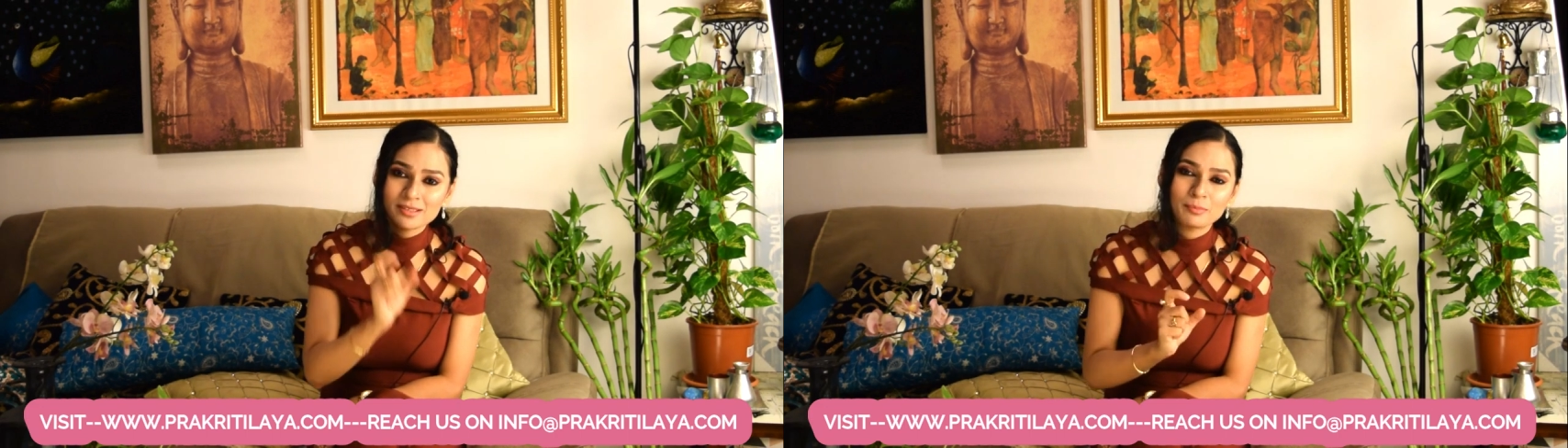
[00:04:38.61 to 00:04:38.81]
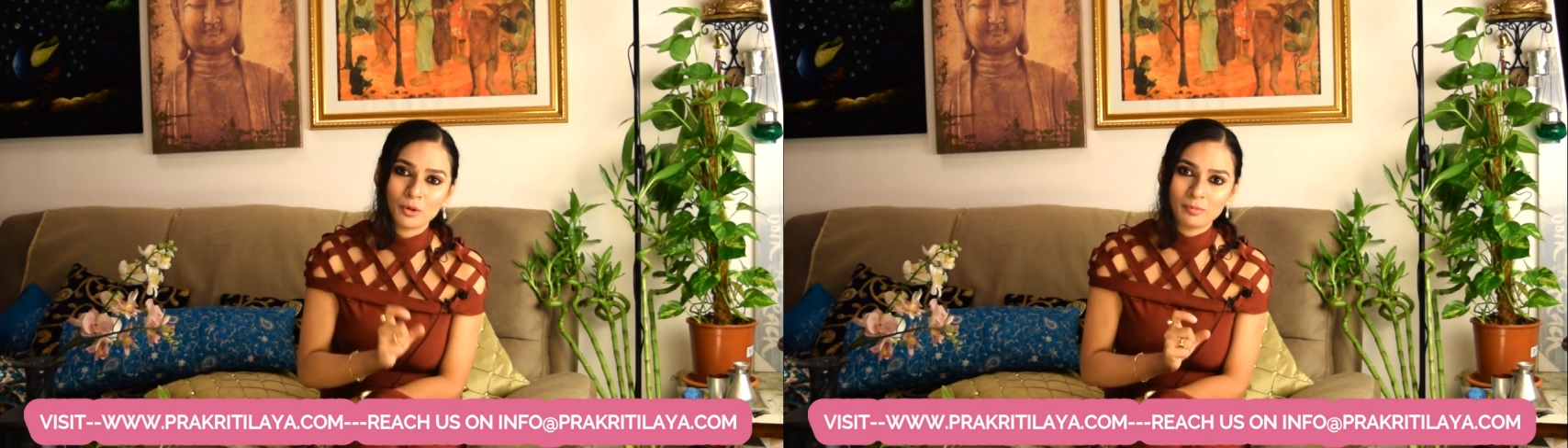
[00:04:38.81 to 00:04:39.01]

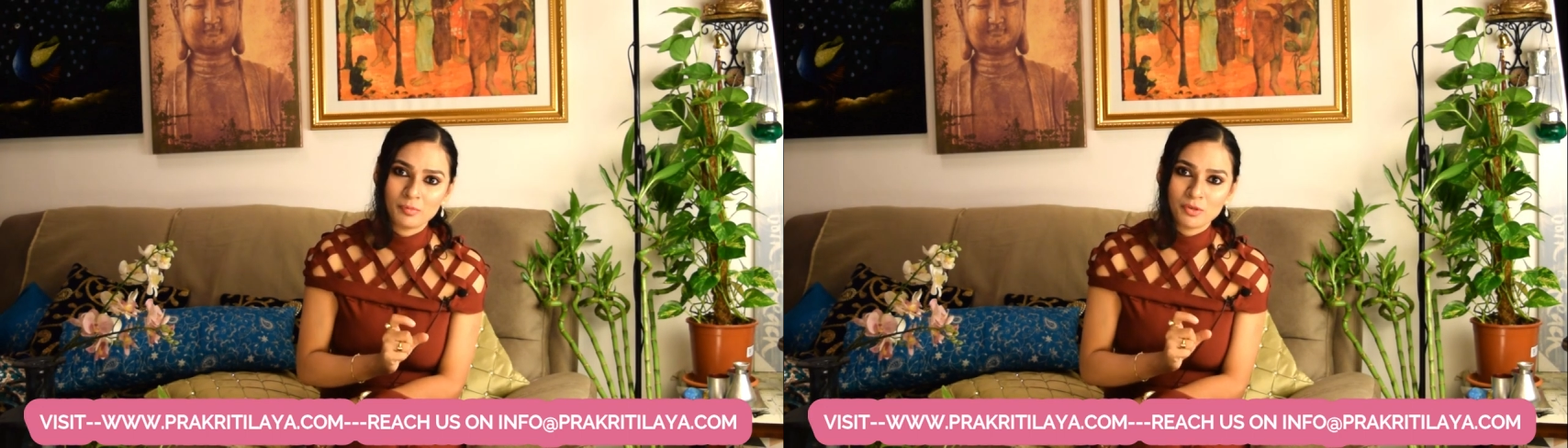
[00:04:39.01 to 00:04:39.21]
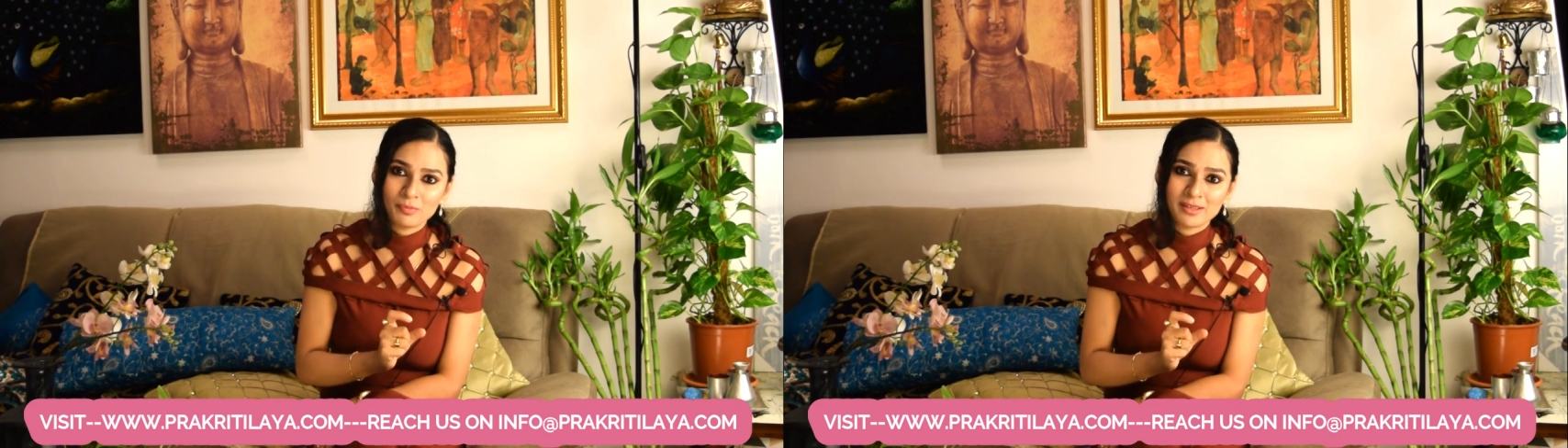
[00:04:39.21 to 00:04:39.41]
is a
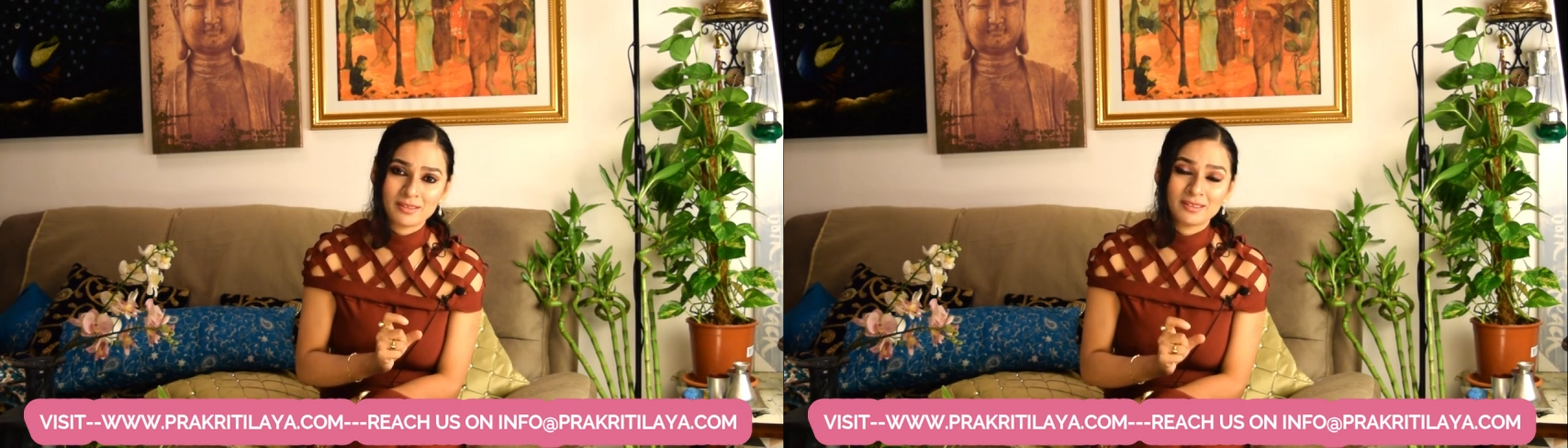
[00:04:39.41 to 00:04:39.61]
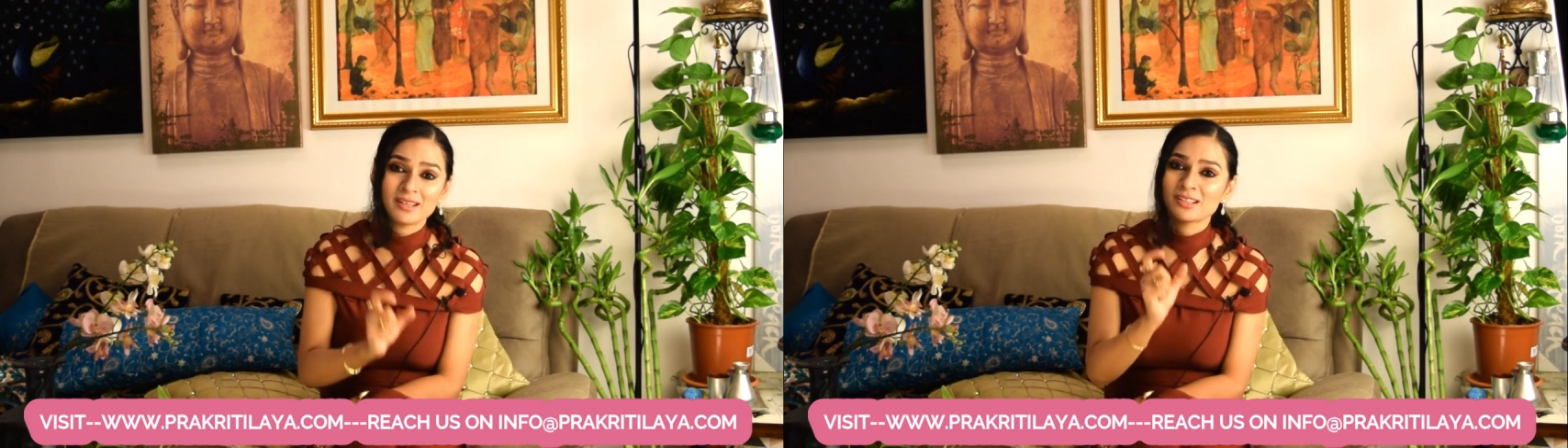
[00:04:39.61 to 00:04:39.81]
problem in your
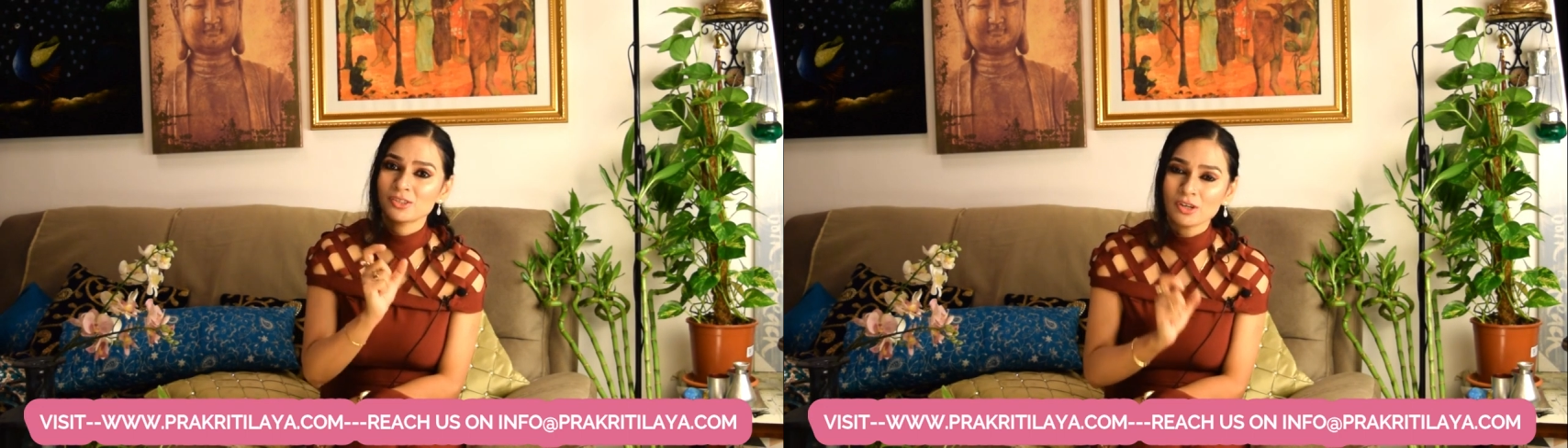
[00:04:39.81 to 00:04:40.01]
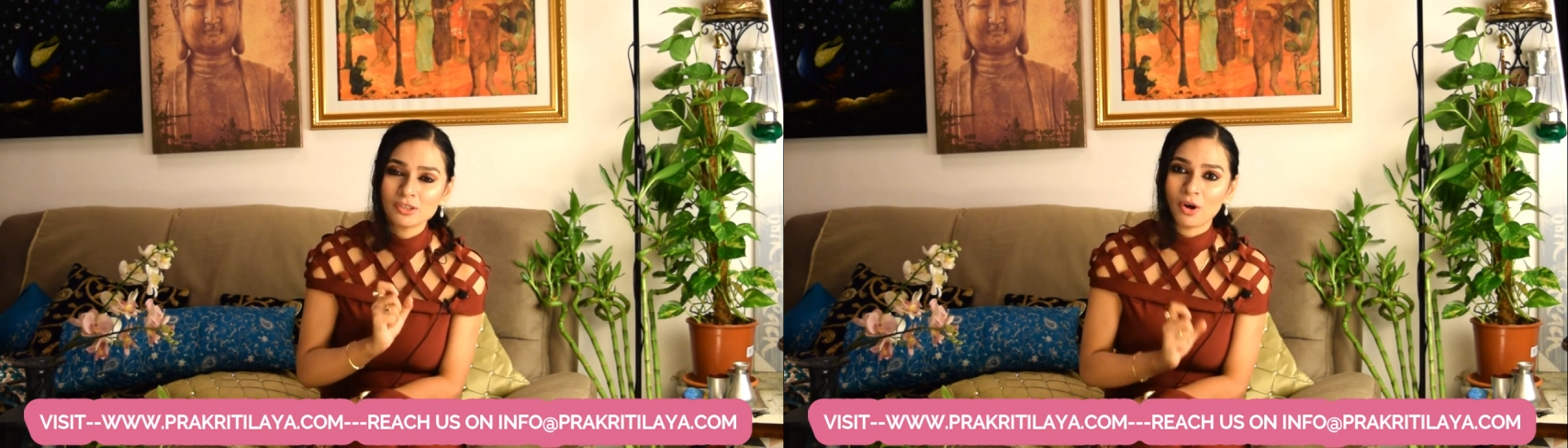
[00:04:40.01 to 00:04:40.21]
mental health. It's
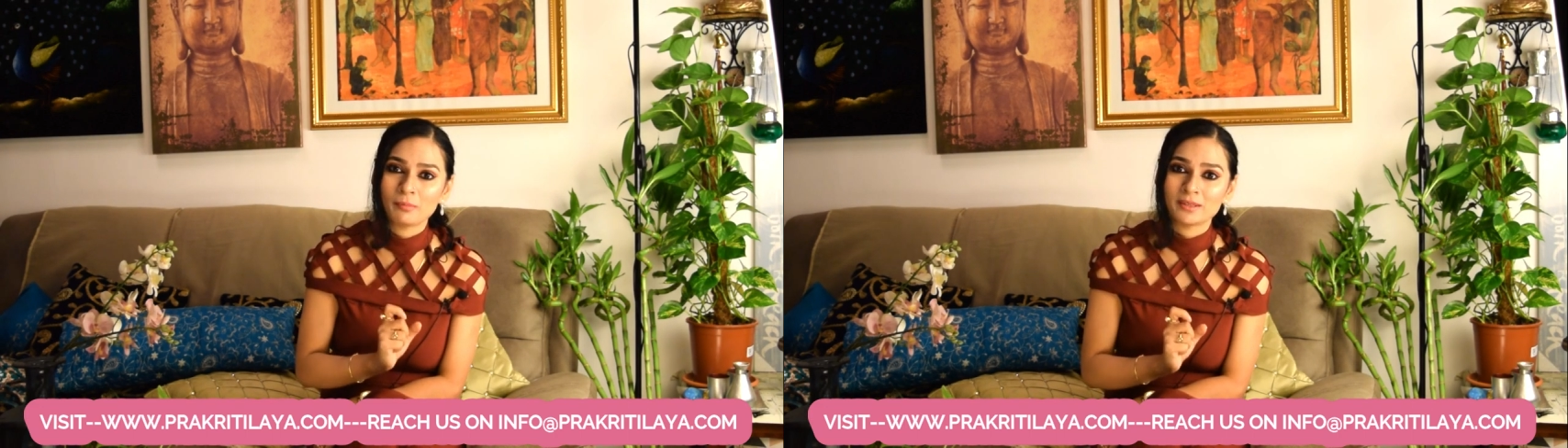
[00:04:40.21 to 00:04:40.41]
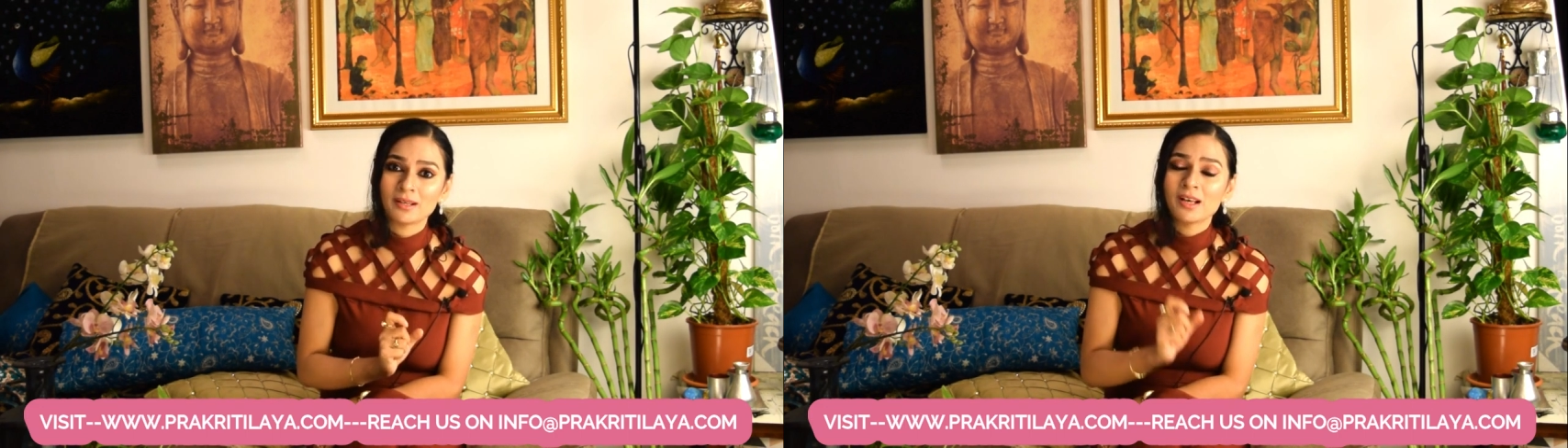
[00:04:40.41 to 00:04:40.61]
not
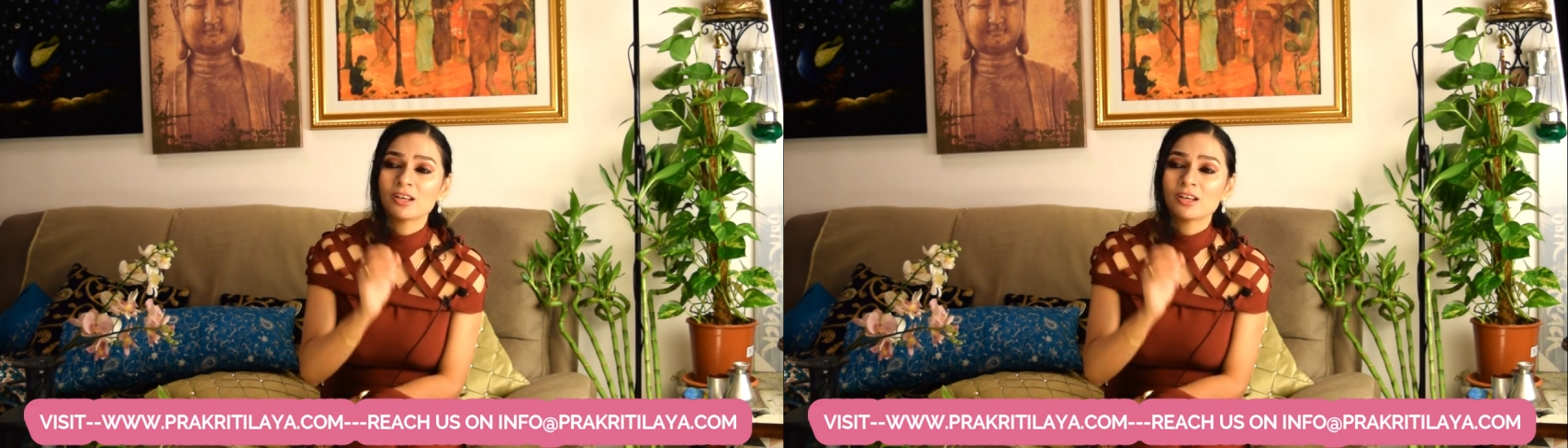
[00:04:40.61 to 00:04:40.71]
normal.